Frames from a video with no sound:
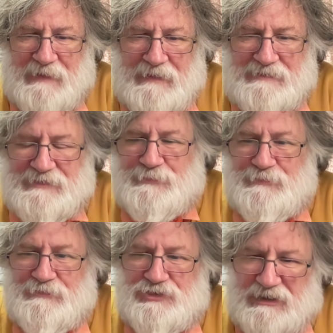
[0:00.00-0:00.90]
So
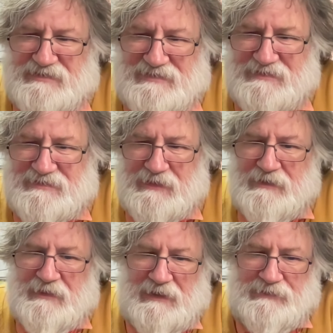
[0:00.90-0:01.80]
justice,
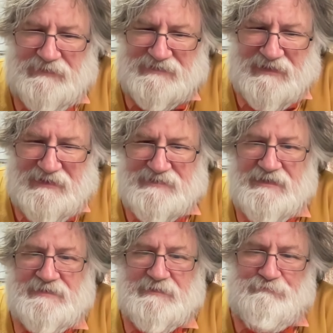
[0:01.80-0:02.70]
in this case,
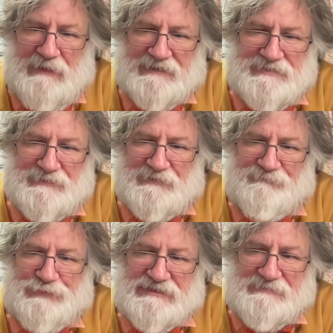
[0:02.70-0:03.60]
is a matter
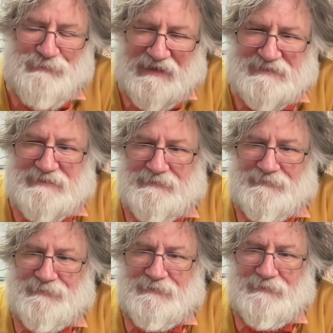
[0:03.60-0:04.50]
of
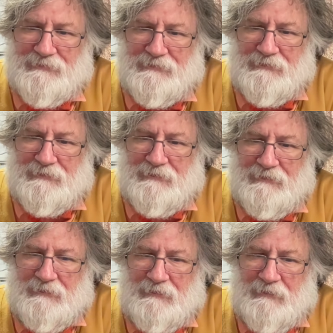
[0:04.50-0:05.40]
perspective.
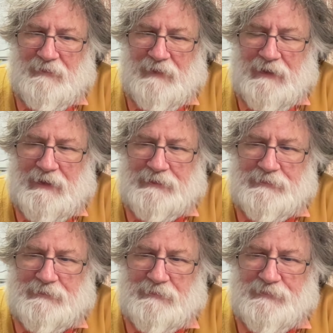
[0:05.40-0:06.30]

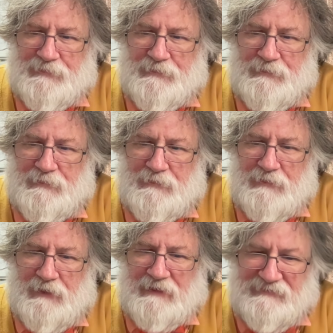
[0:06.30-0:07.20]
And
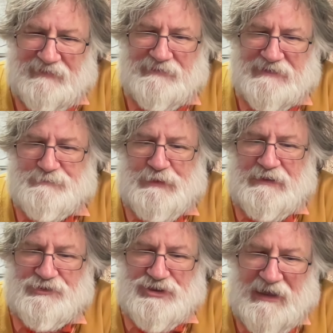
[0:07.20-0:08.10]
I think that's
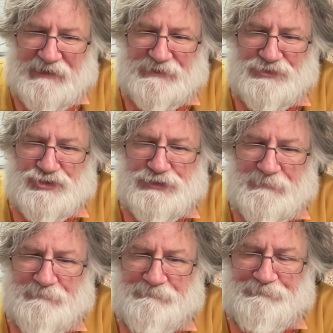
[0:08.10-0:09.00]
being challenged
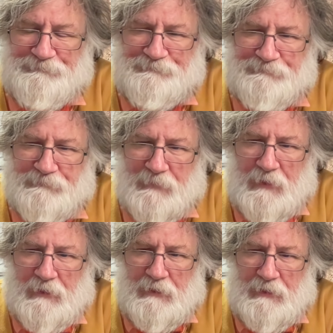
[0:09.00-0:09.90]

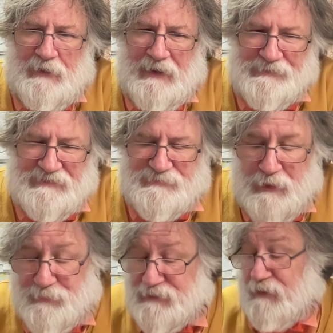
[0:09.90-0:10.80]
at this moment.